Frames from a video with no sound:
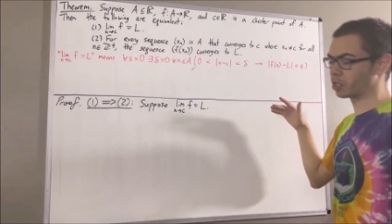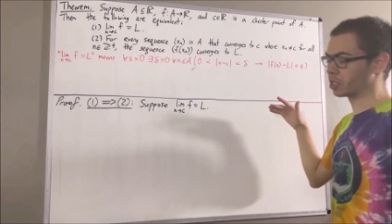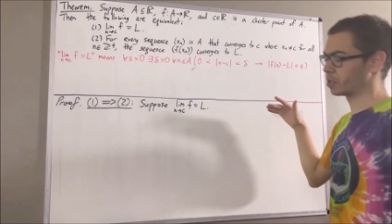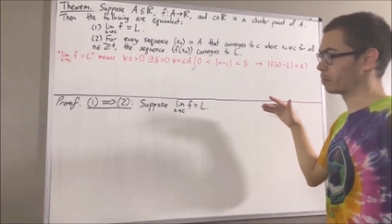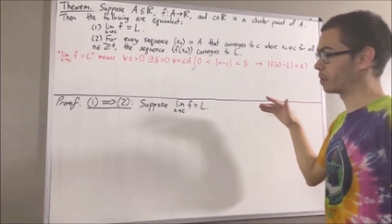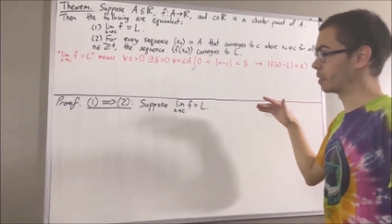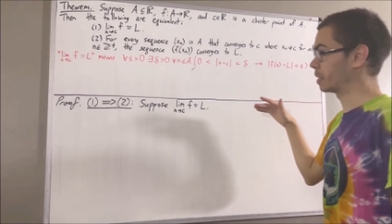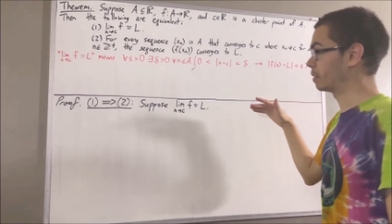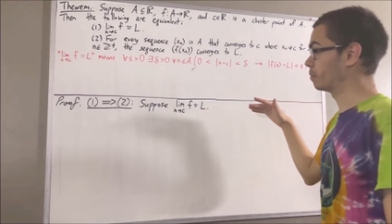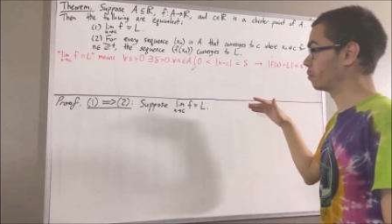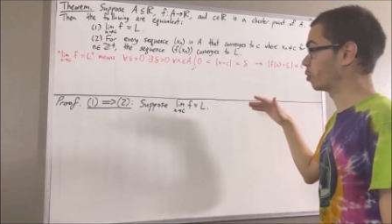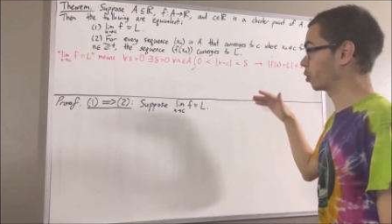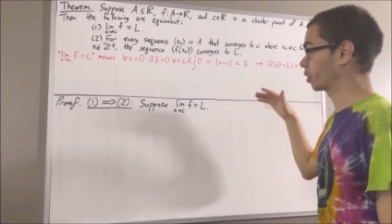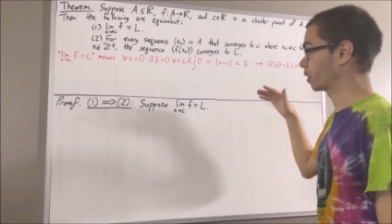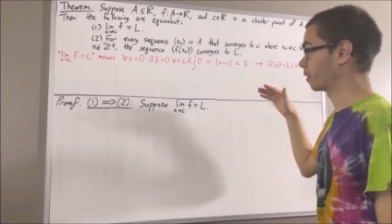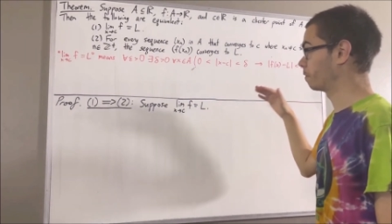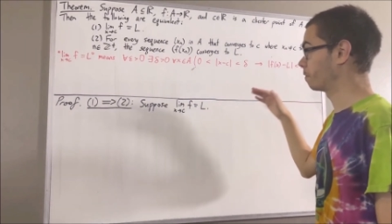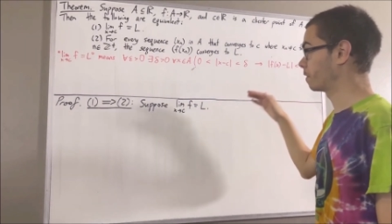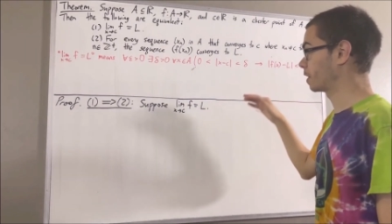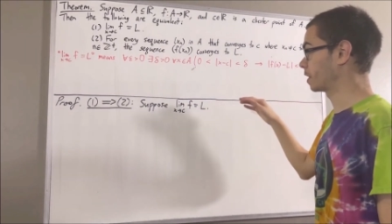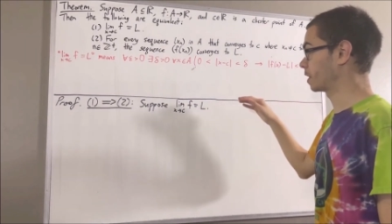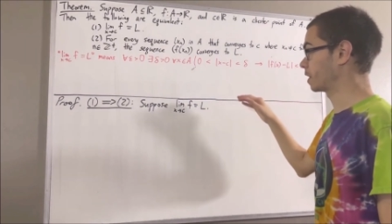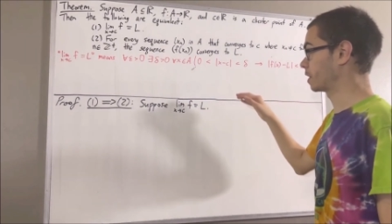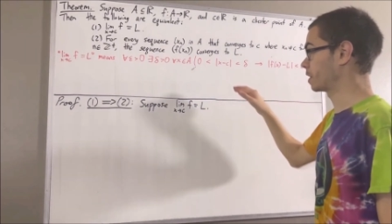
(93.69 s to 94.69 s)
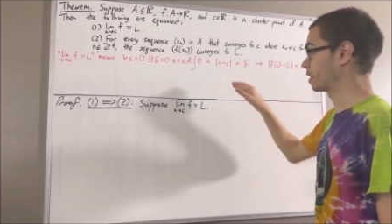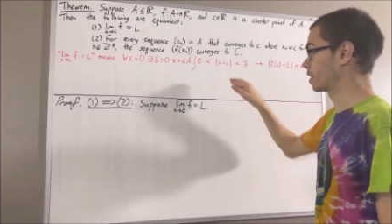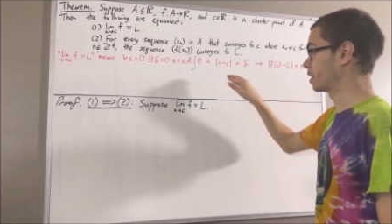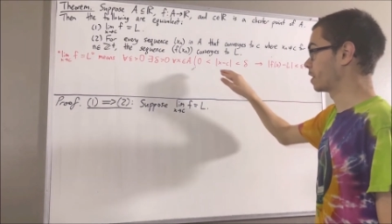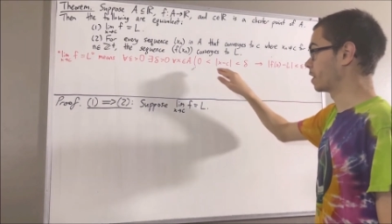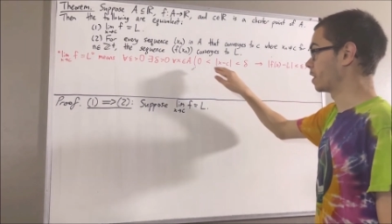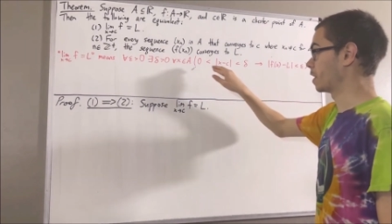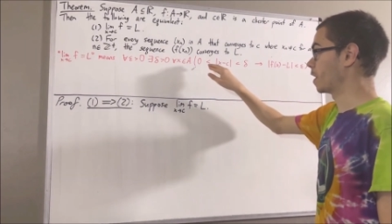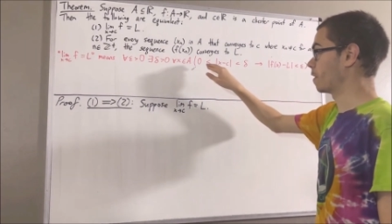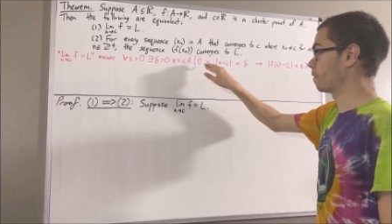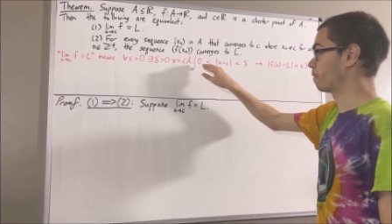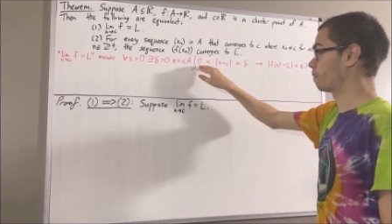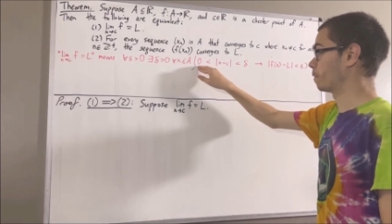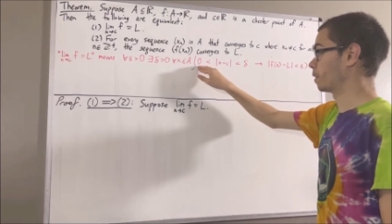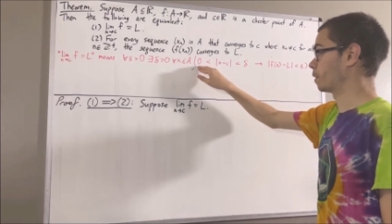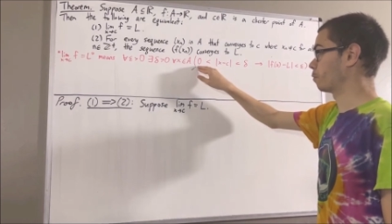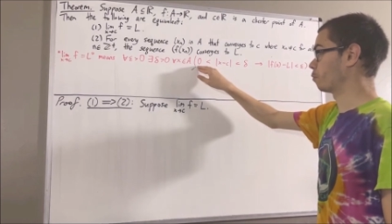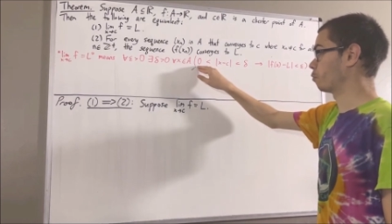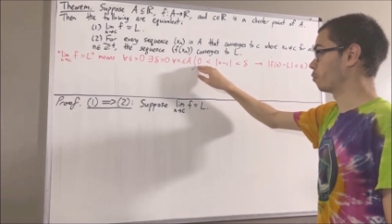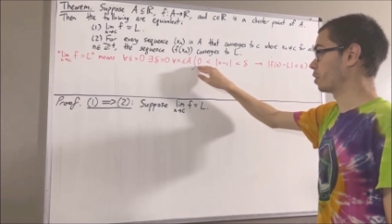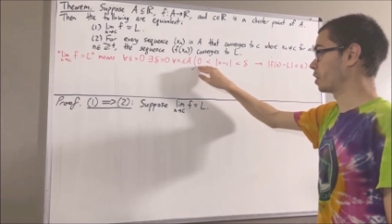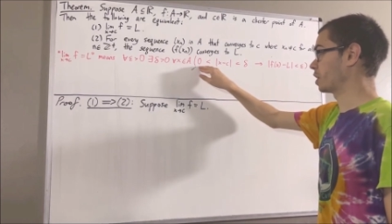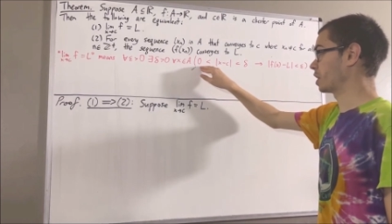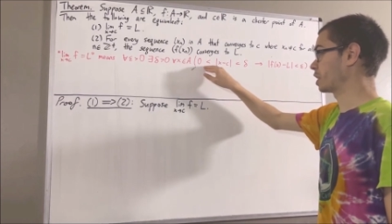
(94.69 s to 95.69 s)
to be more convenient if we
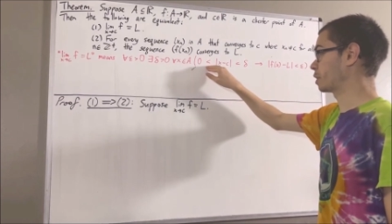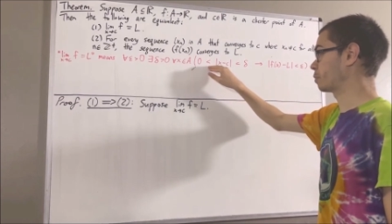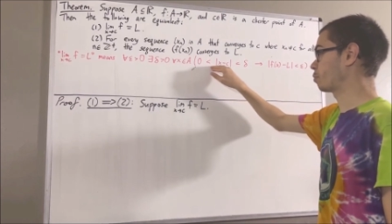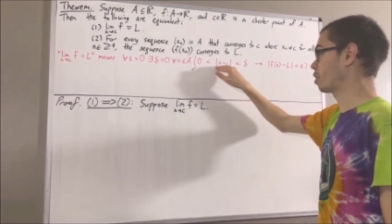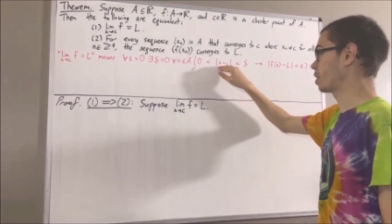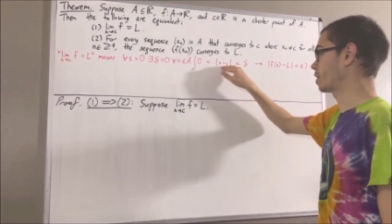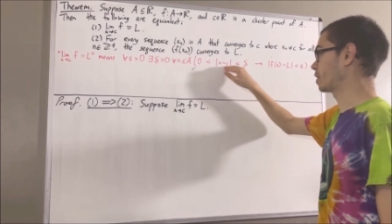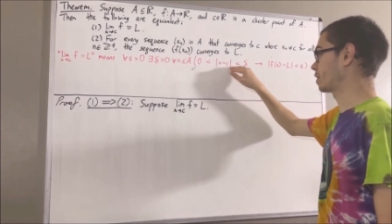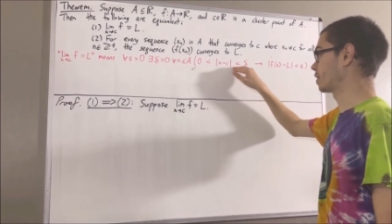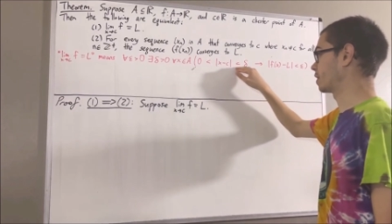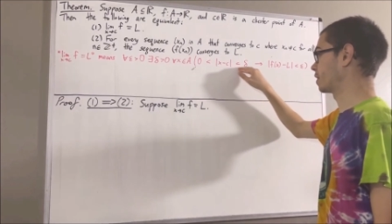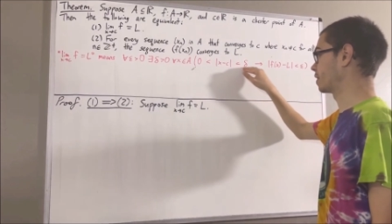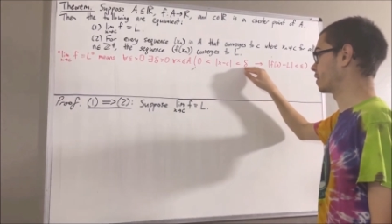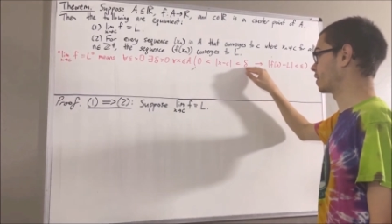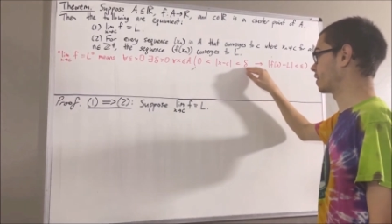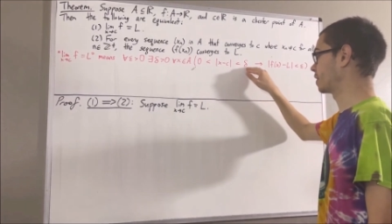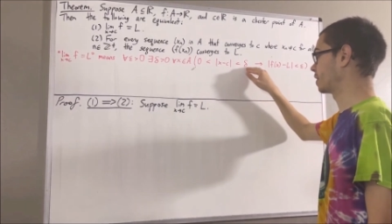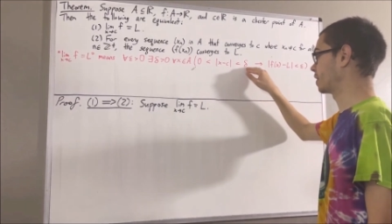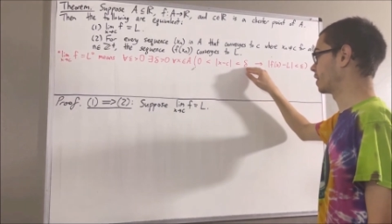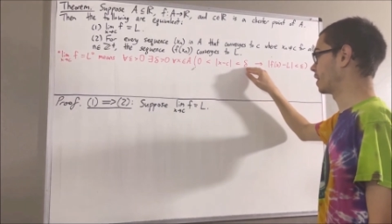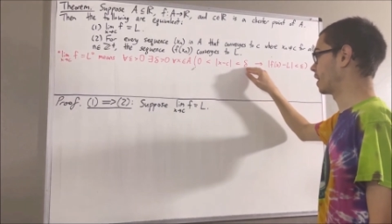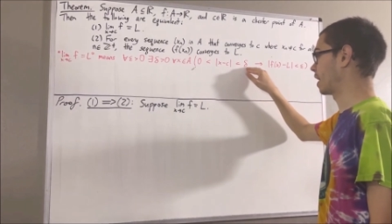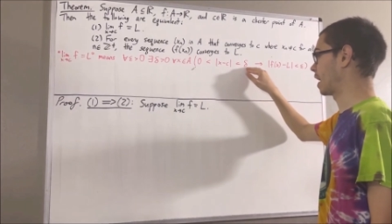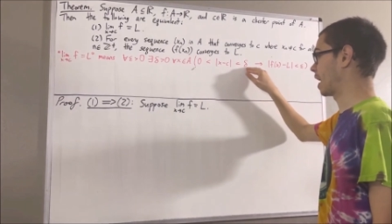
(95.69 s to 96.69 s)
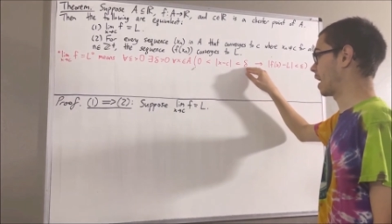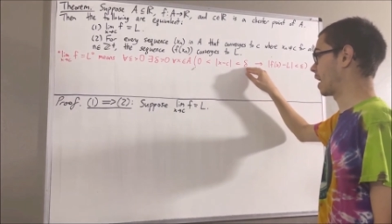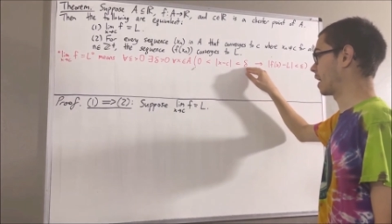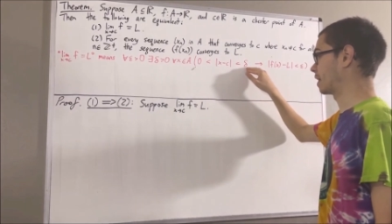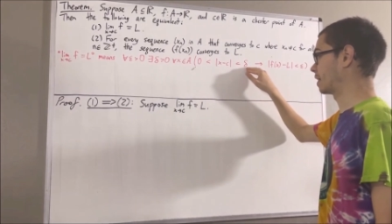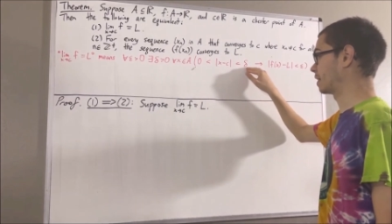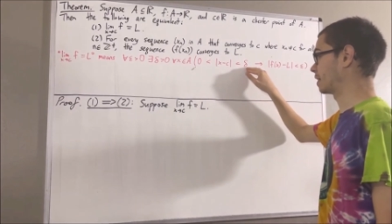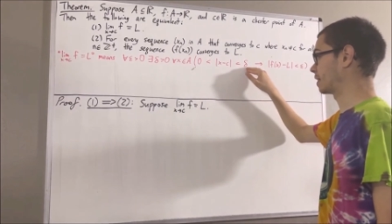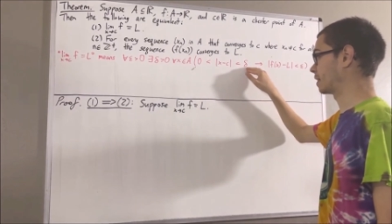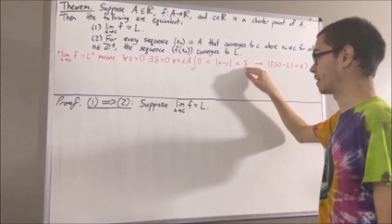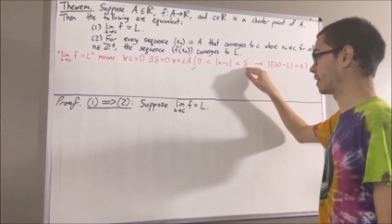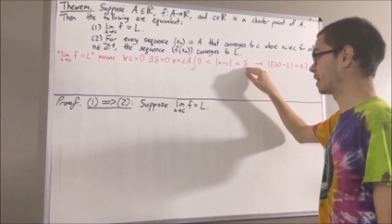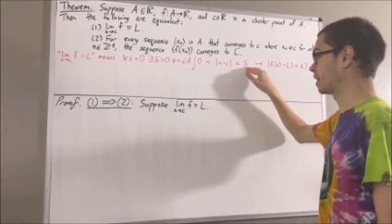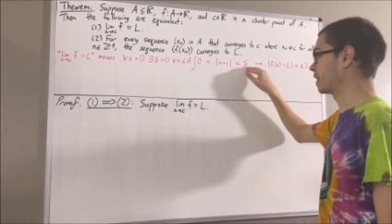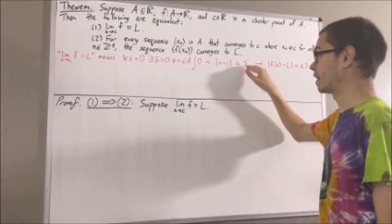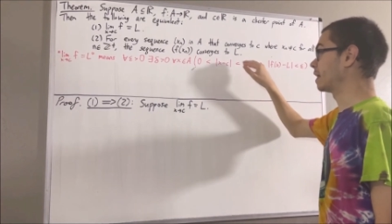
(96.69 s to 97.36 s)
re-express this as